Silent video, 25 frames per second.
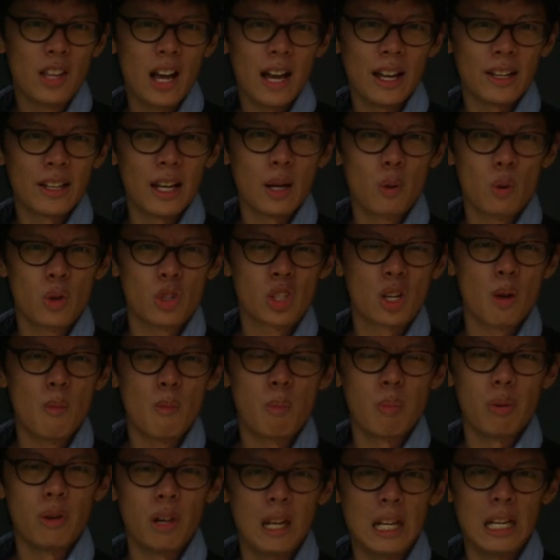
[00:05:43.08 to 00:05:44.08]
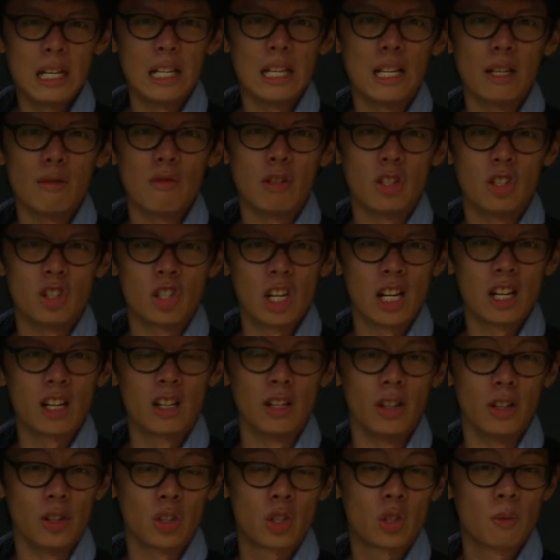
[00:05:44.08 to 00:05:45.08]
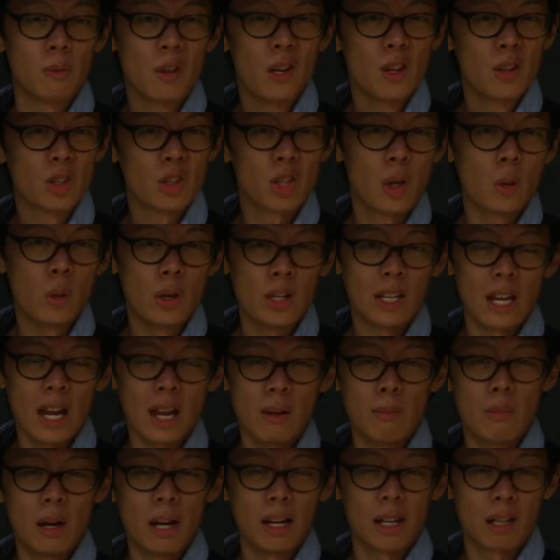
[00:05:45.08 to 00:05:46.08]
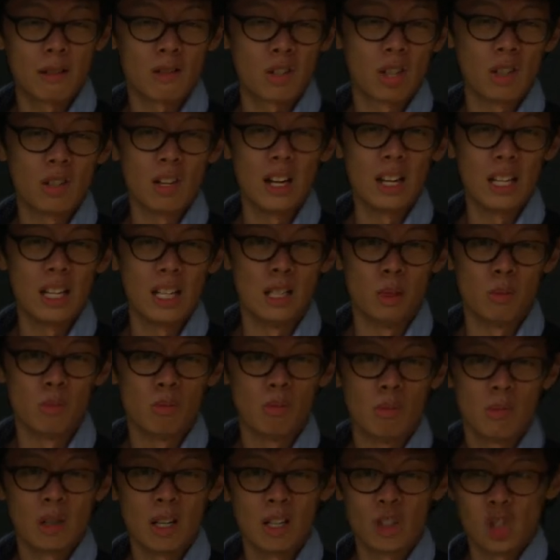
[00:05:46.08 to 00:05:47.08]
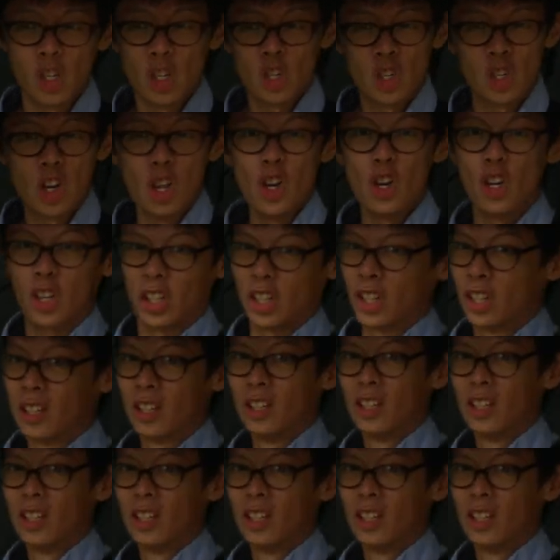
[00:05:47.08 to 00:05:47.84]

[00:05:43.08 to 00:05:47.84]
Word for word: that day was completely ridiculous, so we came back today. And just look,